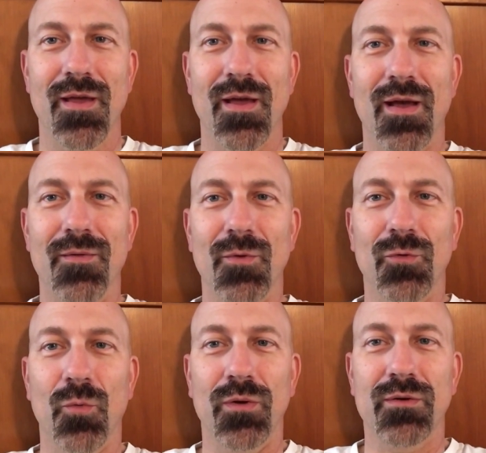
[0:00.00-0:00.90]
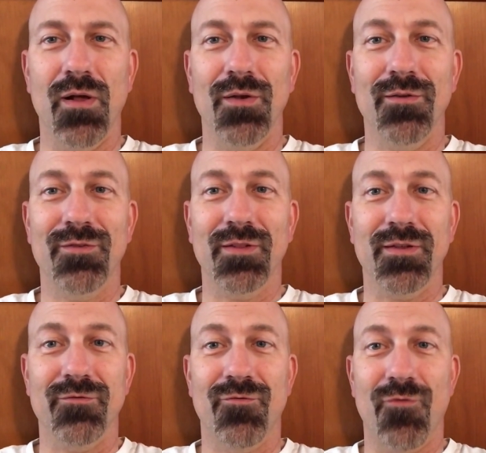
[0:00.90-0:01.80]
Uh, there was one called
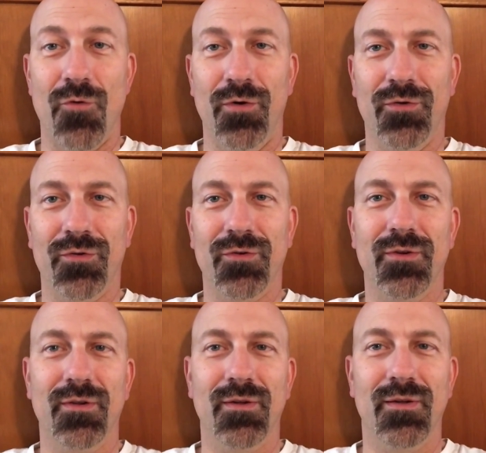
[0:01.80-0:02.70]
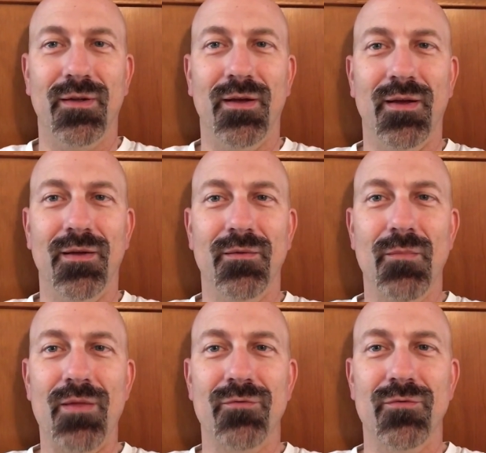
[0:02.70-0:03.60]
Affiliate Force, uh,
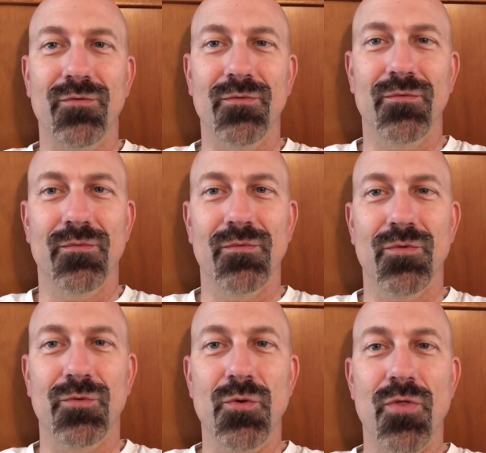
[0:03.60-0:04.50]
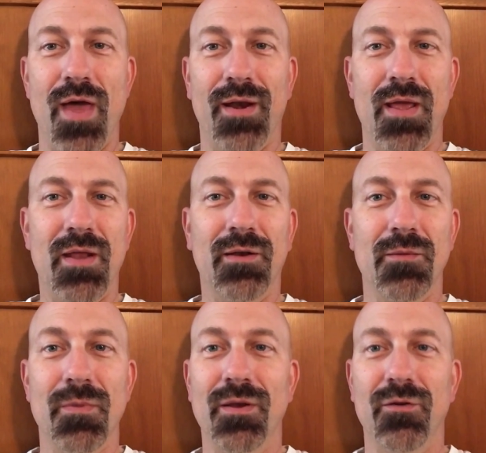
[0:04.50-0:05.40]
and through that, I ended
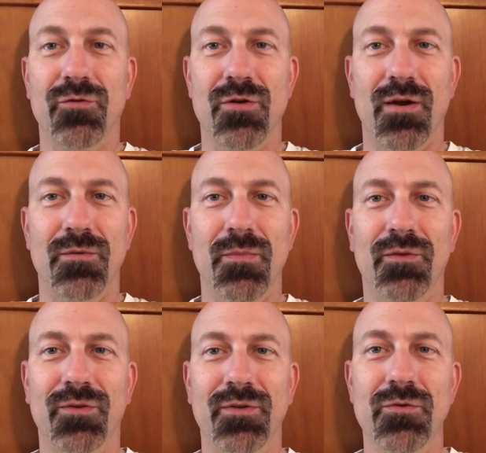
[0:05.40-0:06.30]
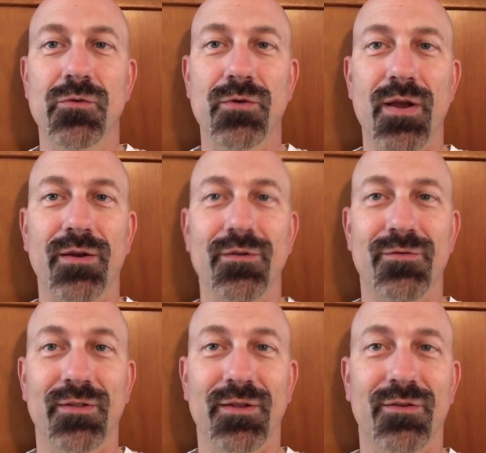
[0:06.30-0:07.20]
up meeting Shawn and Missy, who created
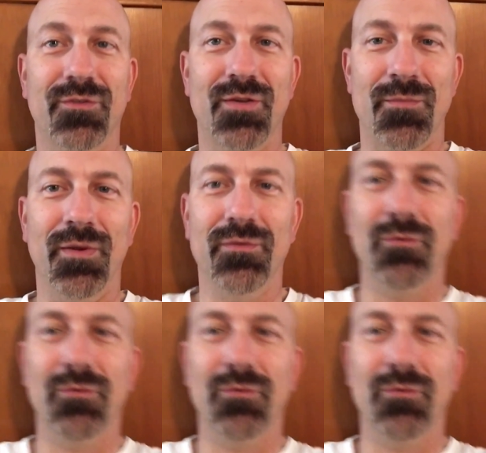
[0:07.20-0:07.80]
Affiliate Summit,